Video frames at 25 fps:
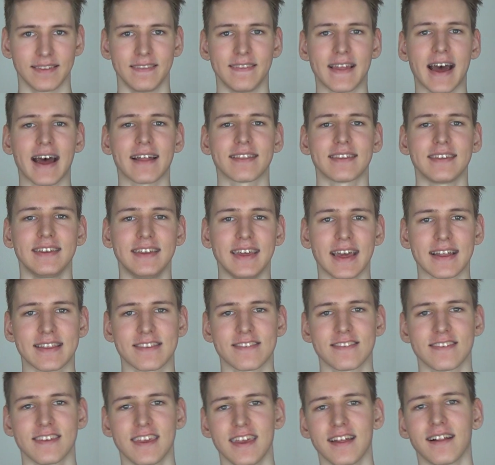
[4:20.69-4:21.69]
not
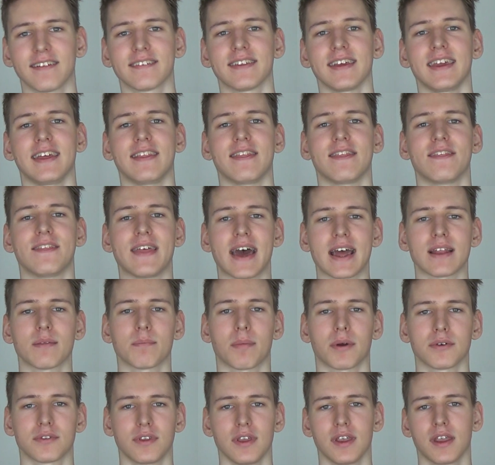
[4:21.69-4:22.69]
yet skilled in
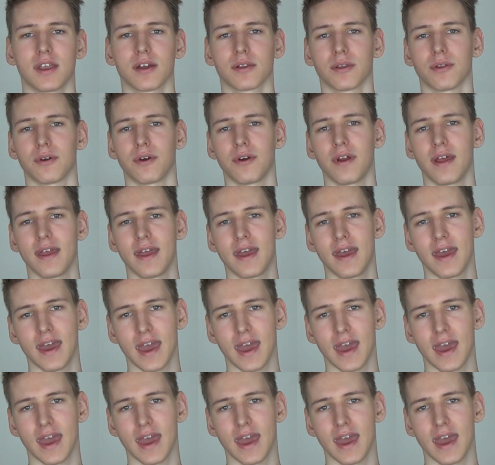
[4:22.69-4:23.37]
that particular